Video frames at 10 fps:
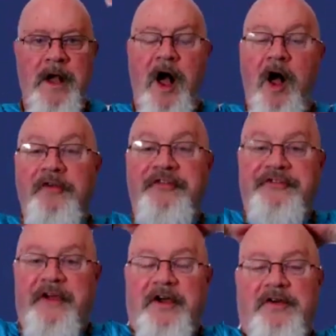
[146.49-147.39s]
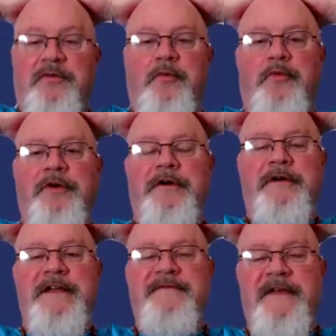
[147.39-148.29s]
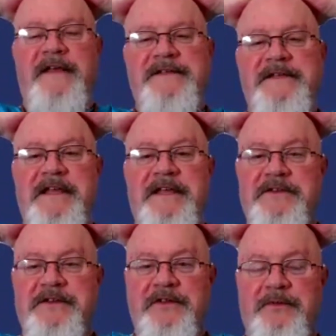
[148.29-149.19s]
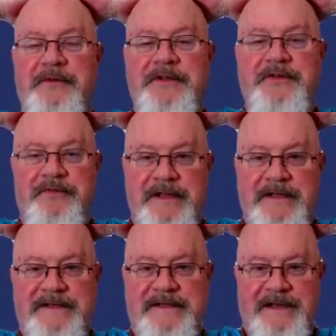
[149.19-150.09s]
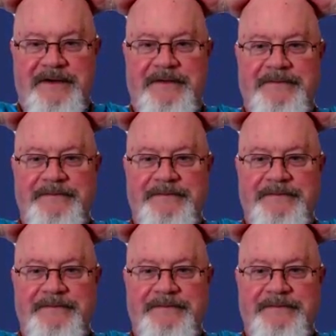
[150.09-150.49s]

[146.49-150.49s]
Also, we're investing into the retreat center.